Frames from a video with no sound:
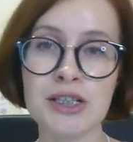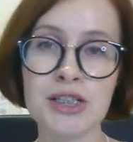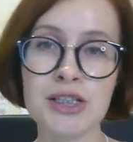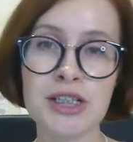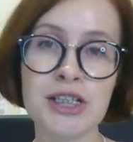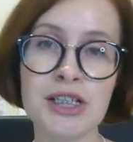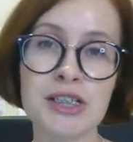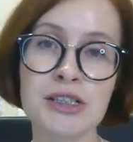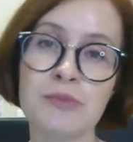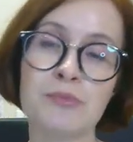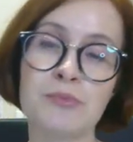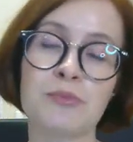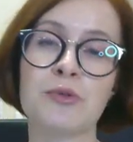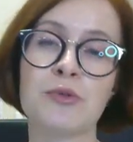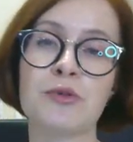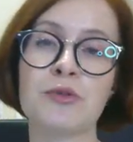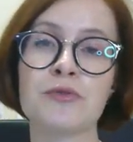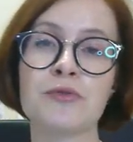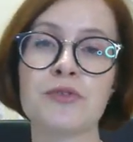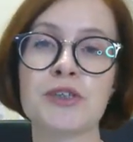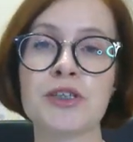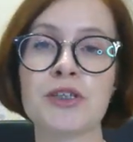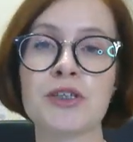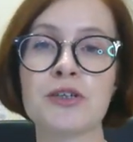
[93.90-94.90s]
caching
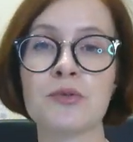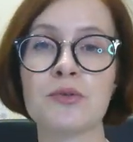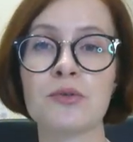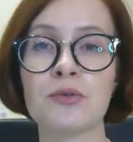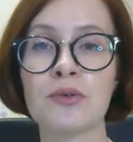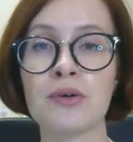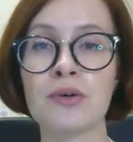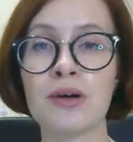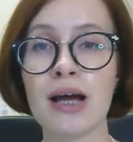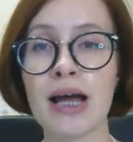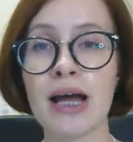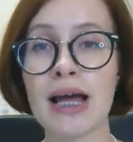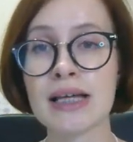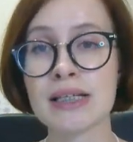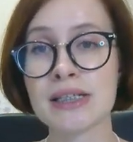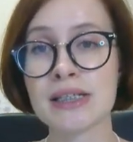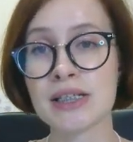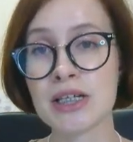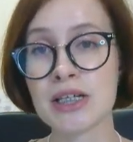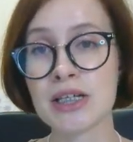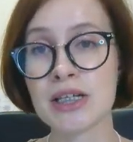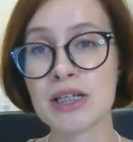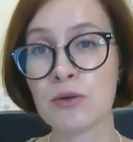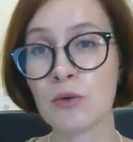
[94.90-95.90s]
improves your
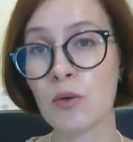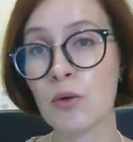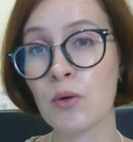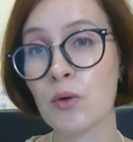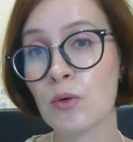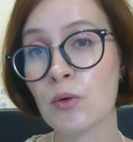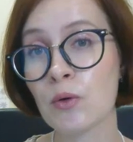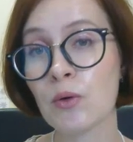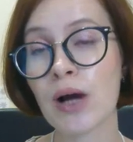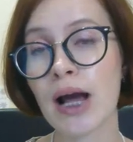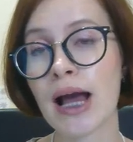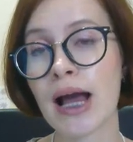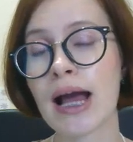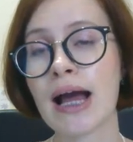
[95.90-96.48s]
SEO